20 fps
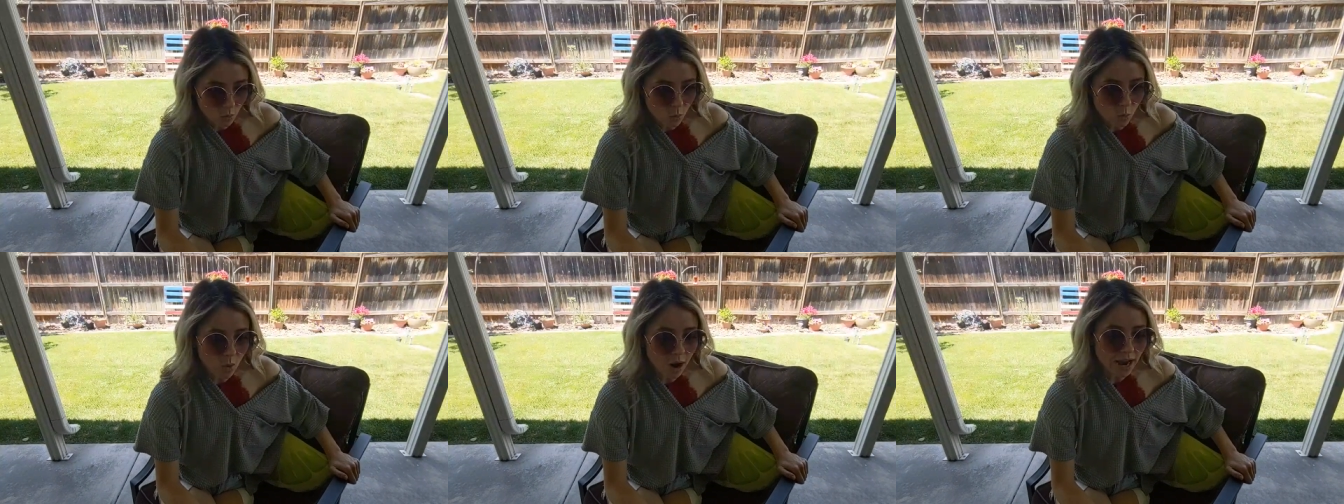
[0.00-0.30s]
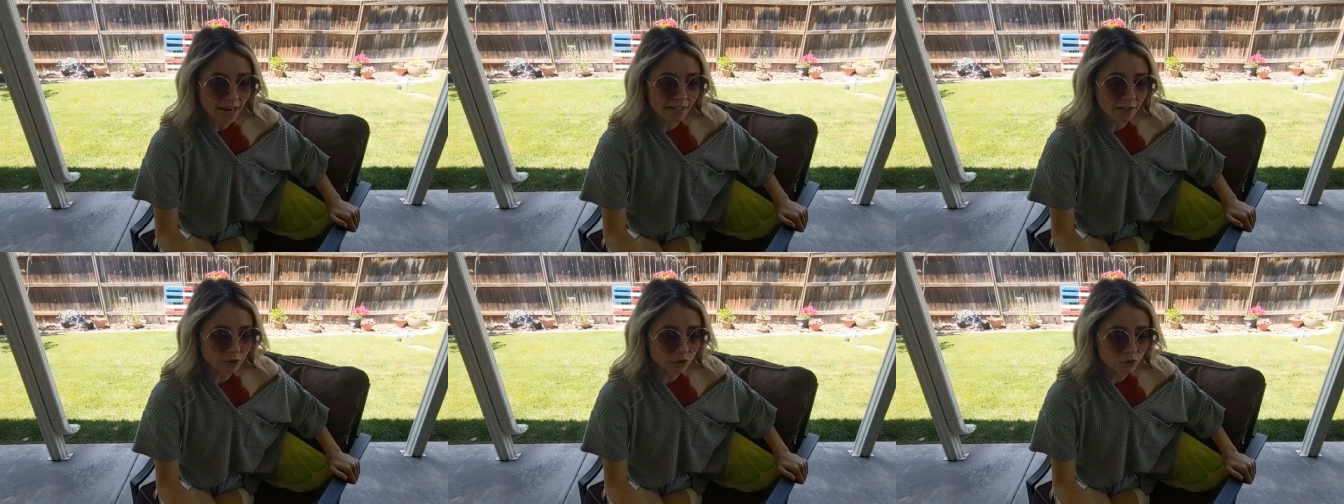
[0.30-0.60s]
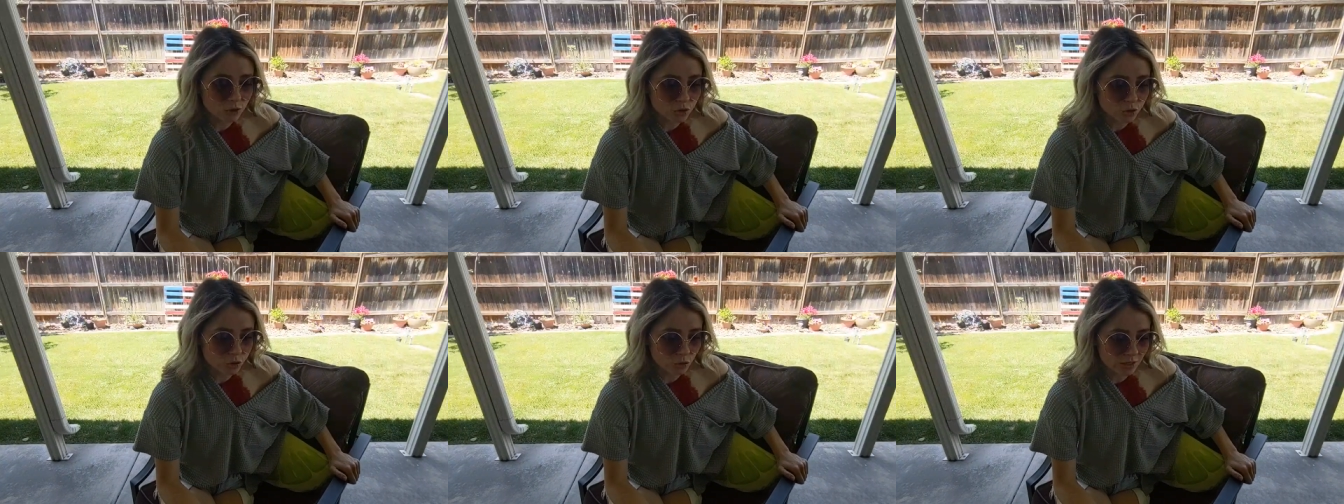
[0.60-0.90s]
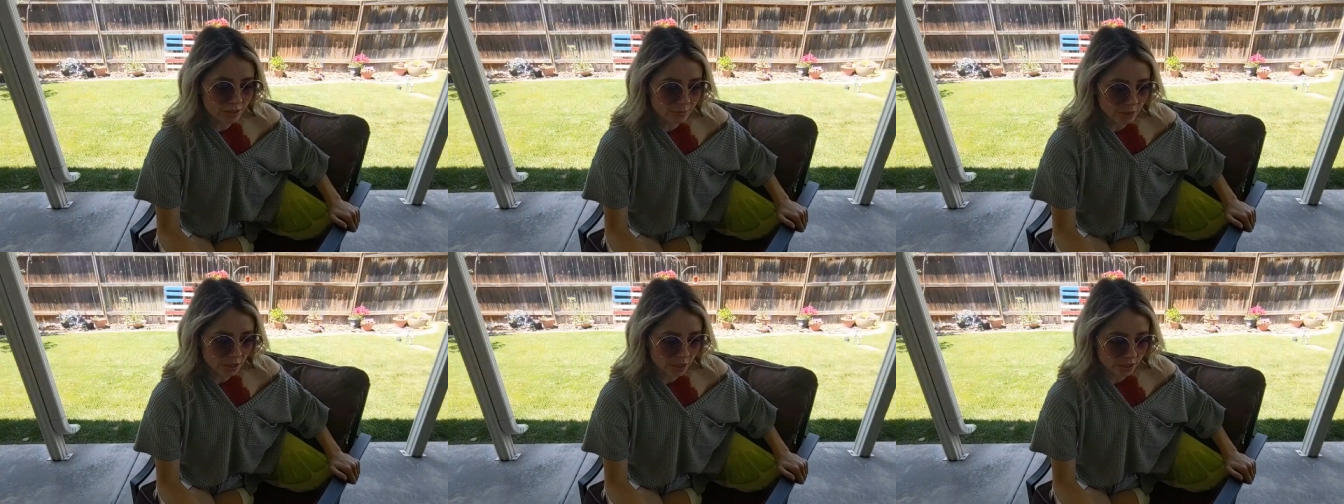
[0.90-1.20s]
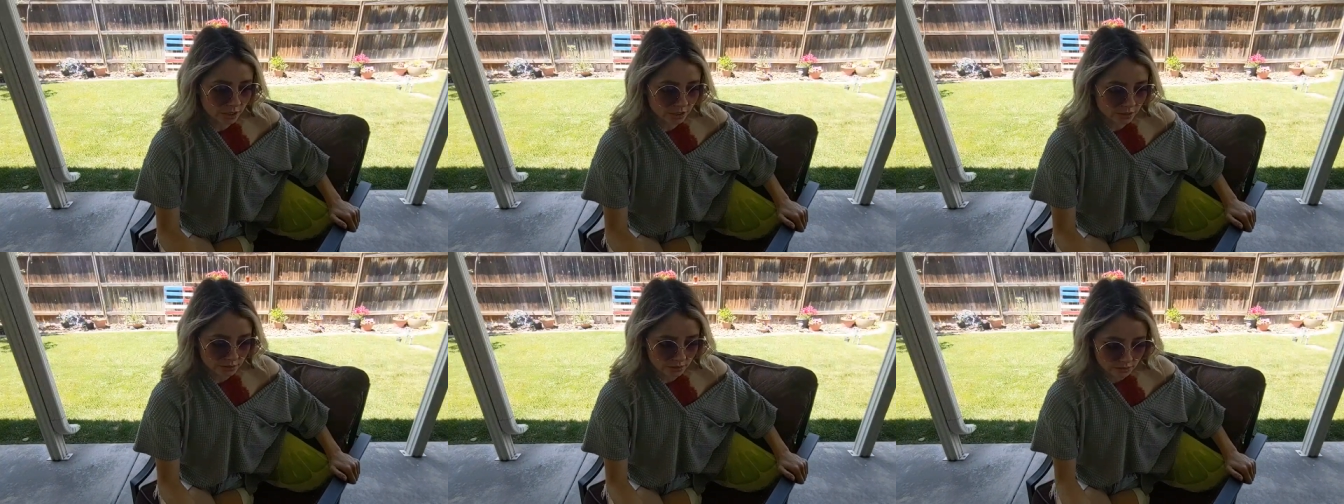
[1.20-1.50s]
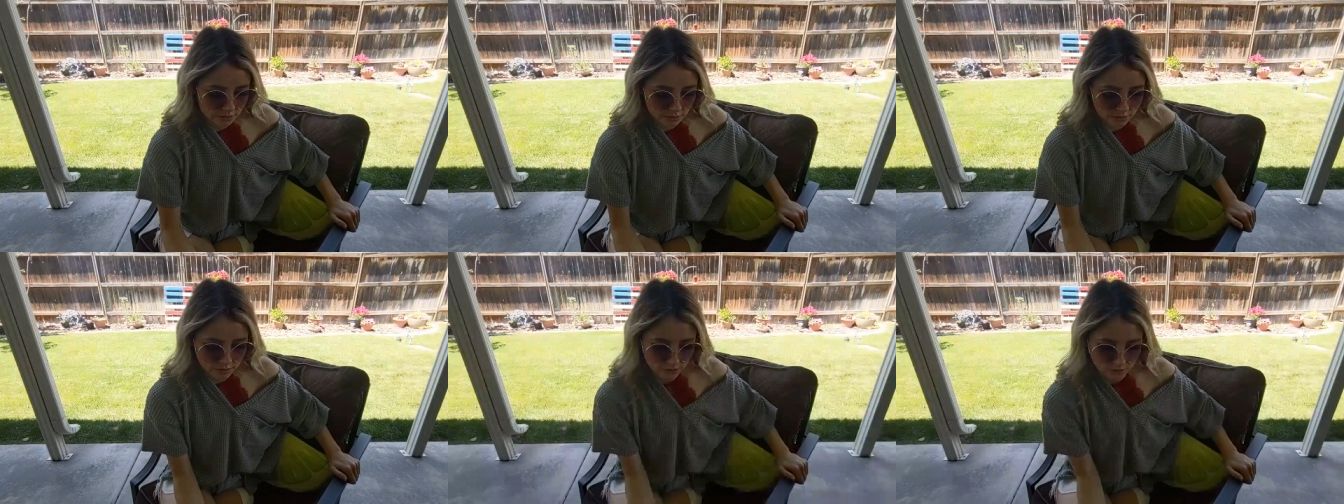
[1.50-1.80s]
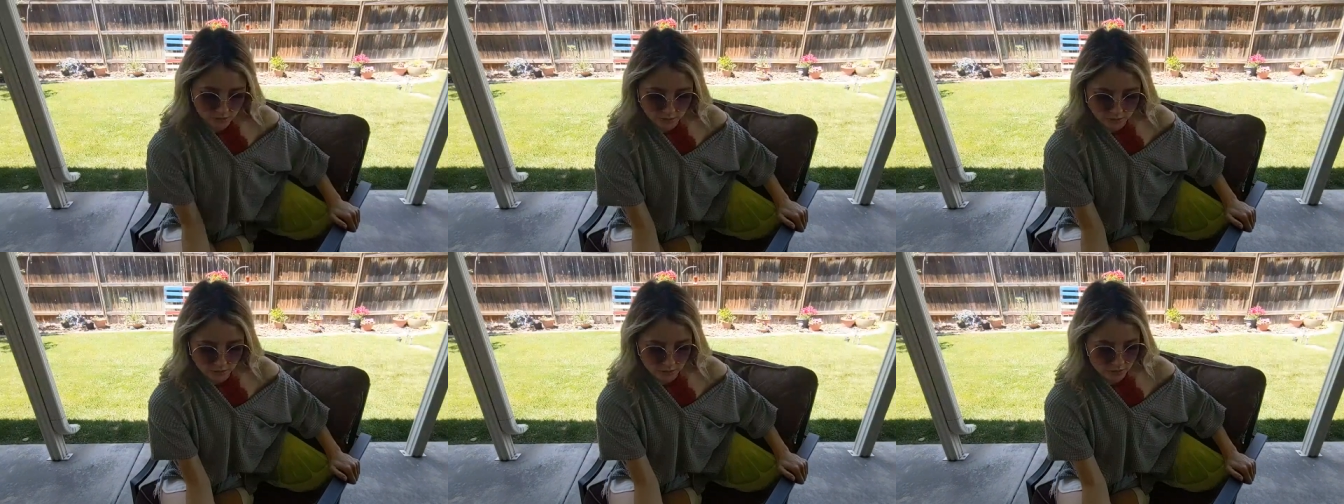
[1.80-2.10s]
Wild streamer
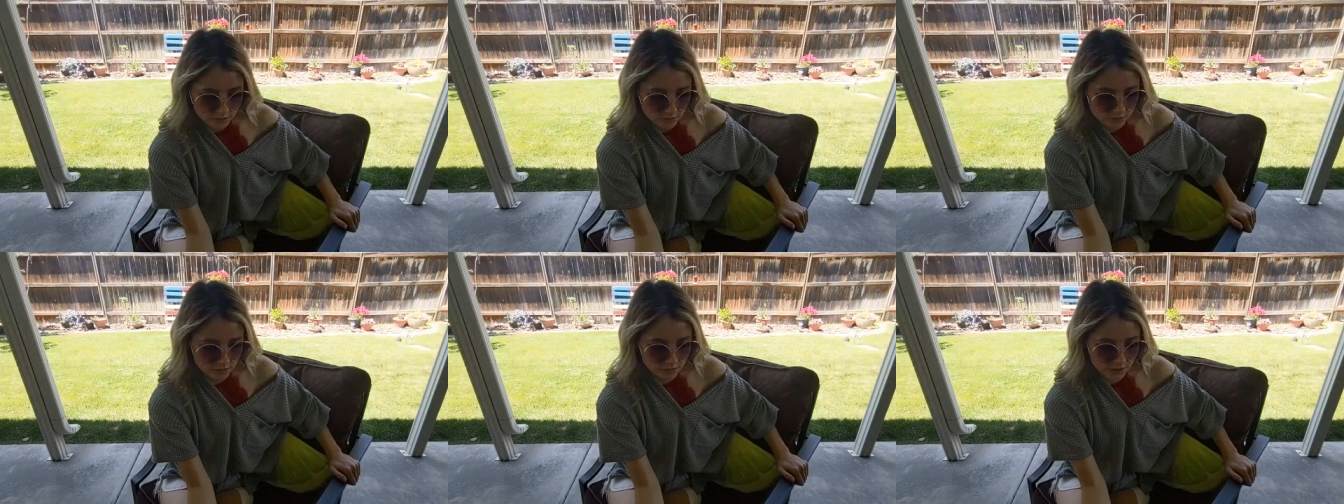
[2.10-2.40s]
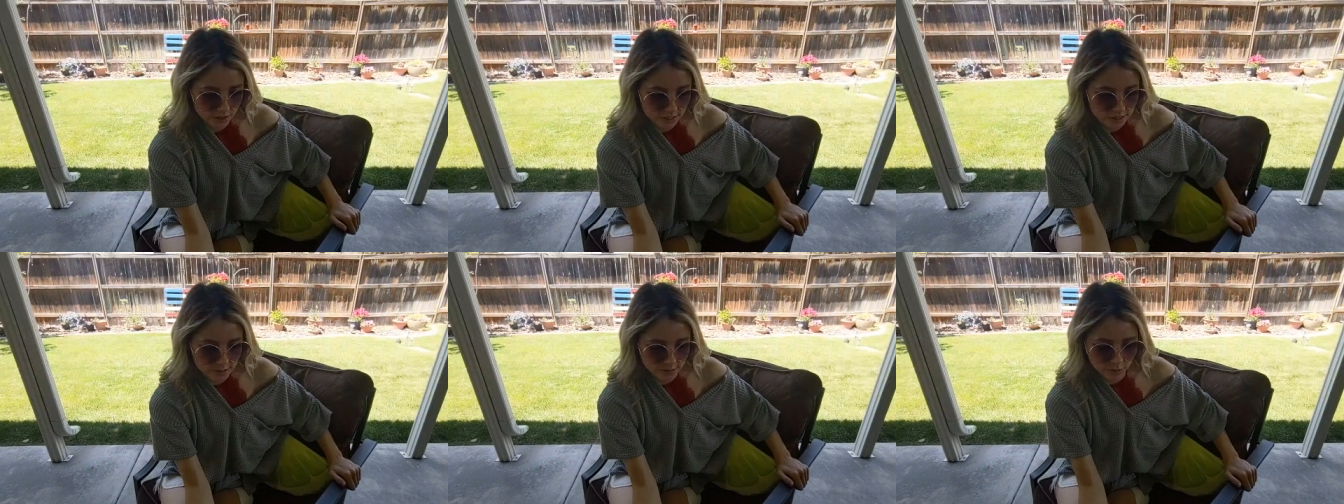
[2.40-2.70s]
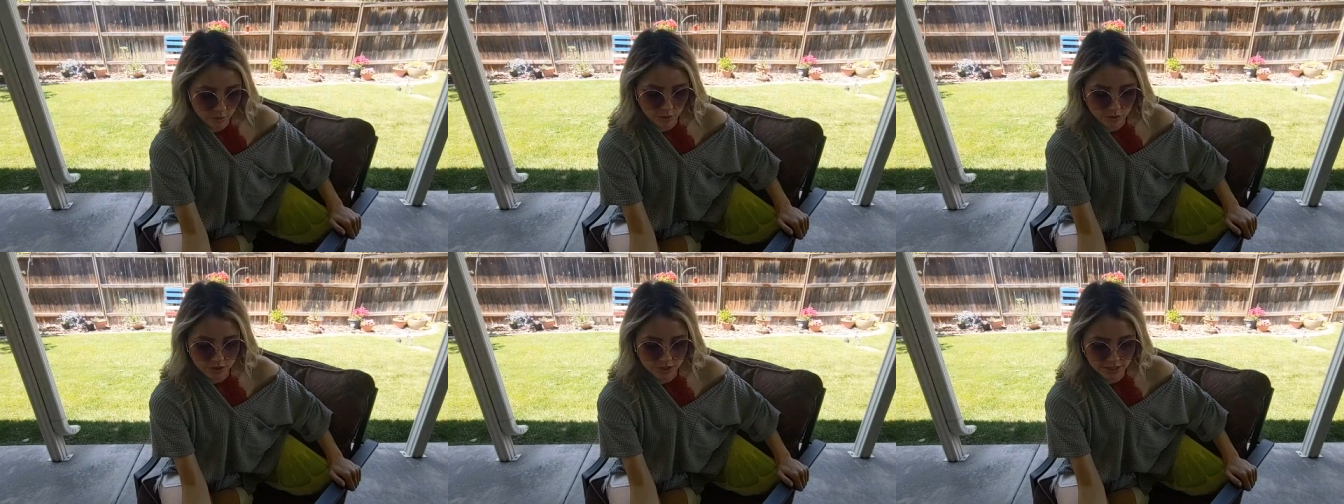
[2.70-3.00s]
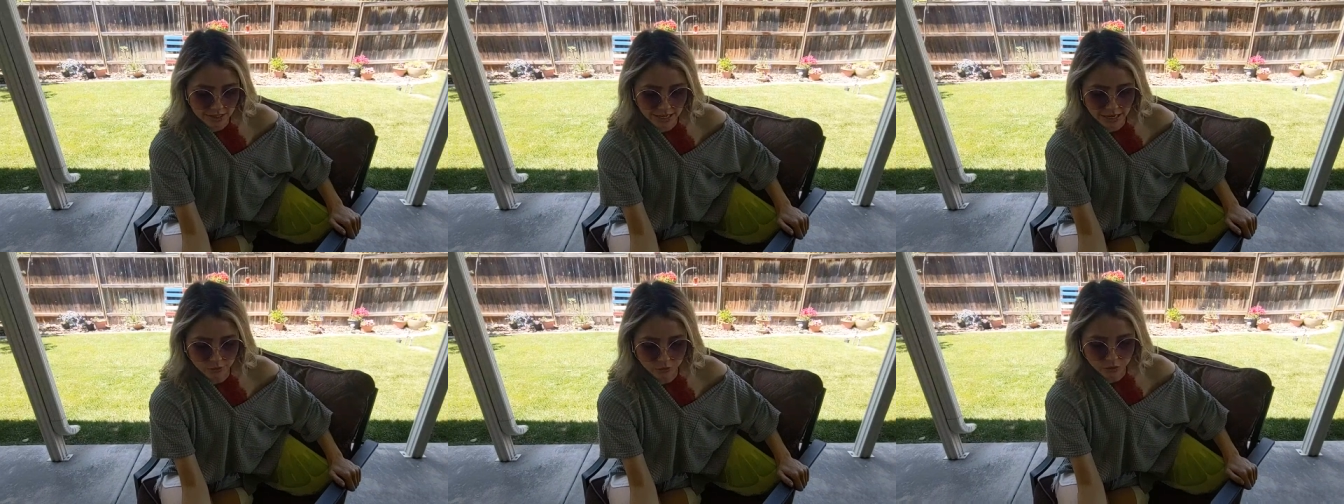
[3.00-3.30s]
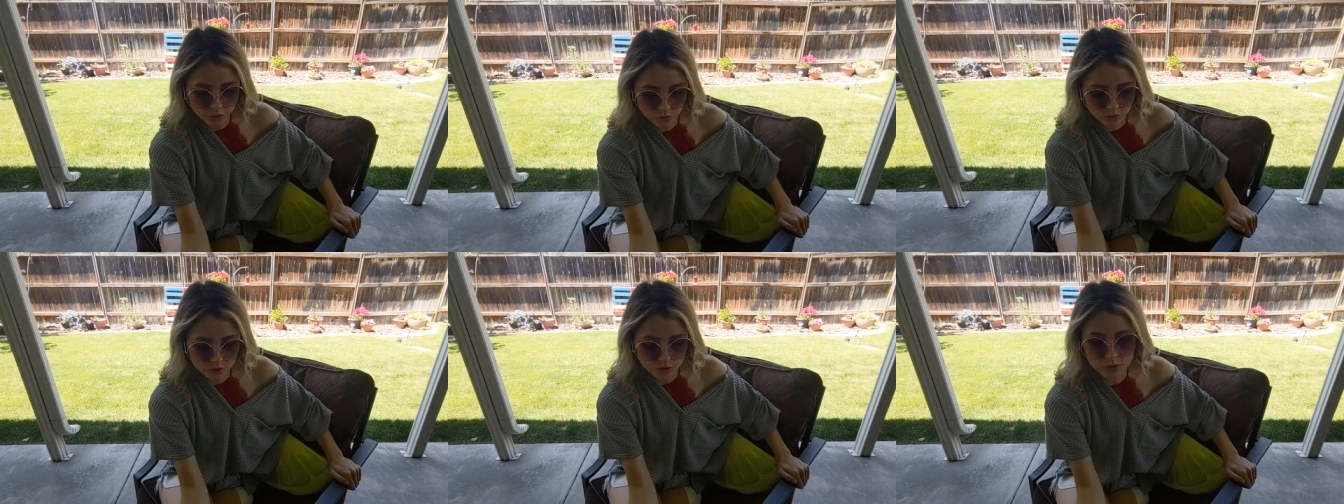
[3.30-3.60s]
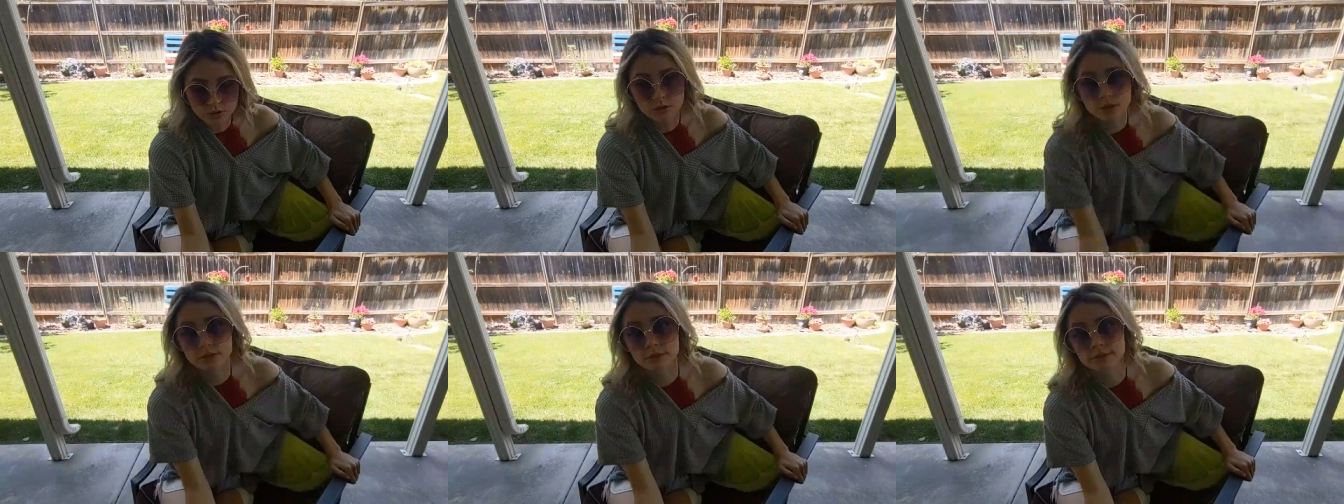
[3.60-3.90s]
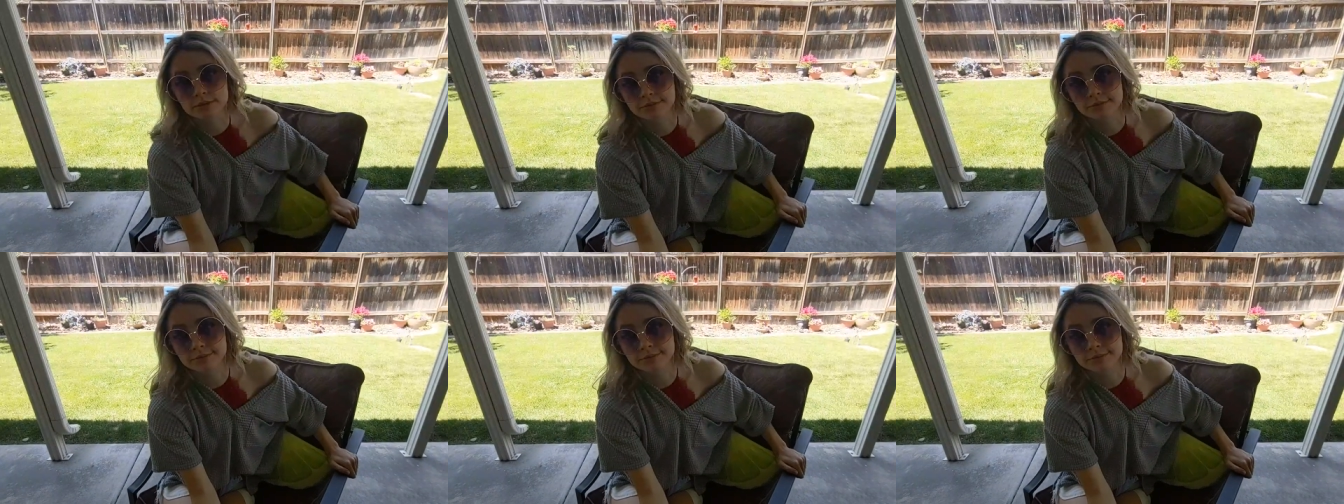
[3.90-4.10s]
explores the outdoors.